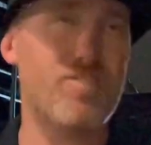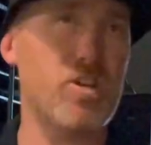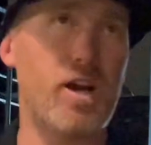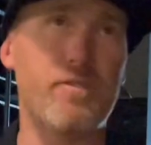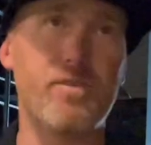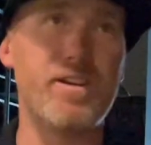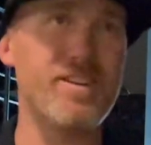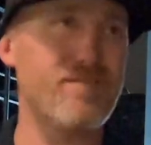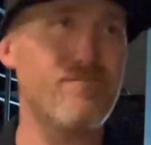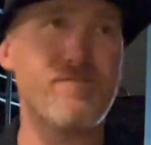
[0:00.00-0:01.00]
kind of an
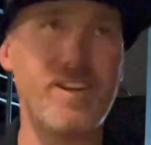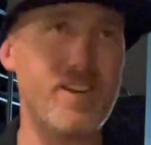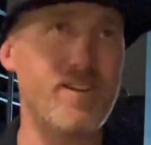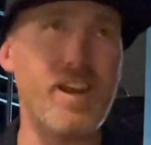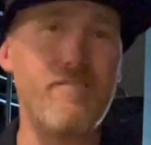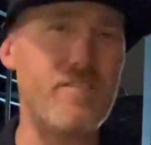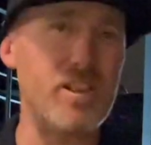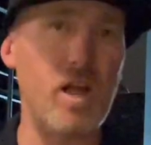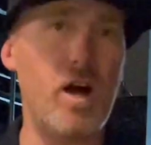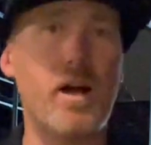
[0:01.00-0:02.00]
iffy
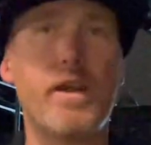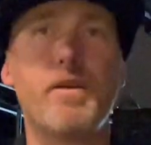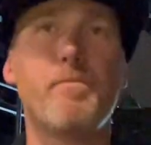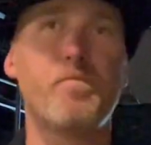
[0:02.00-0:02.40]
lie.